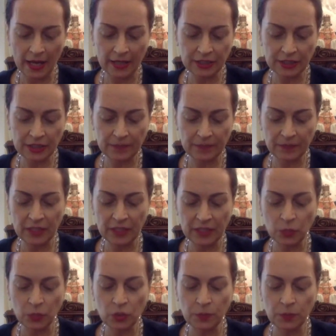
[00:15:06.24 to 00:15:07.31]
And
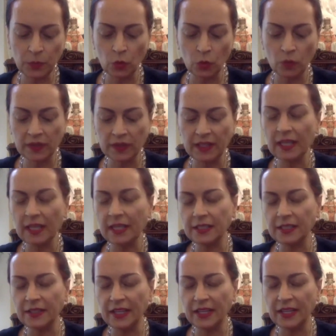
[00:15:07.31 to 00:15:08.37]
it was proven
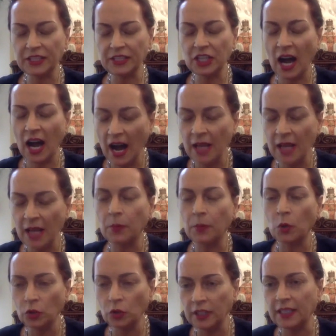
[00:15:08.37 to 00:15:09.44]
then that high
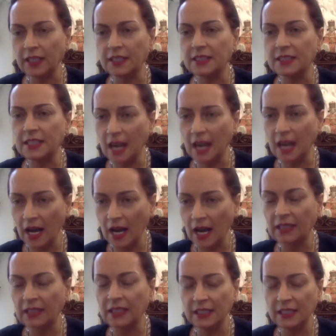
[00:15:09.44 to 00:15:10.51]
protein
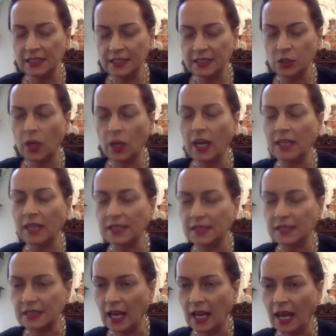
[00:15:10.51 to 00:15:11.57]
diet leads to
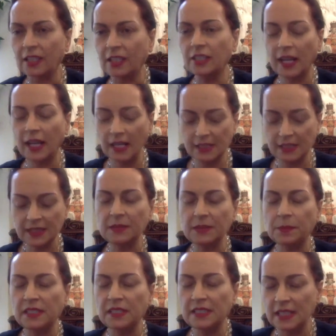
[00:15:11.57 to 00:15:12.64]
cancer. And cancer
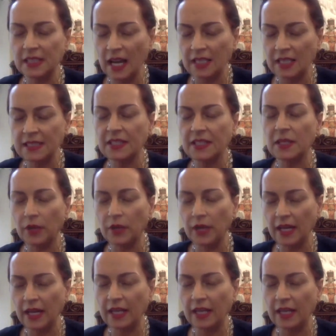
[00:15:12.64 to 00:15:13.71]
is precisely the
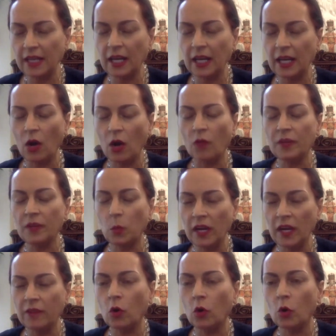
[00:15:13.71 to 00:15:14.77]
breaking of the
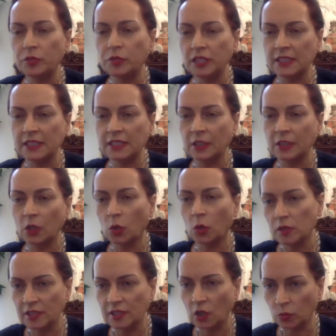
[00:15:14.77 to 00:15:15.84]
wave optics in
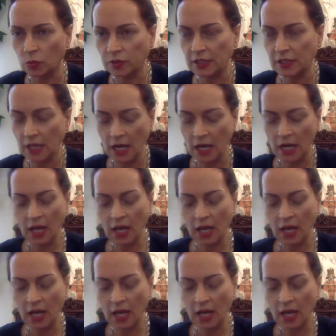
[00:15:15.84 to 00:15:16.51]
chromosomes.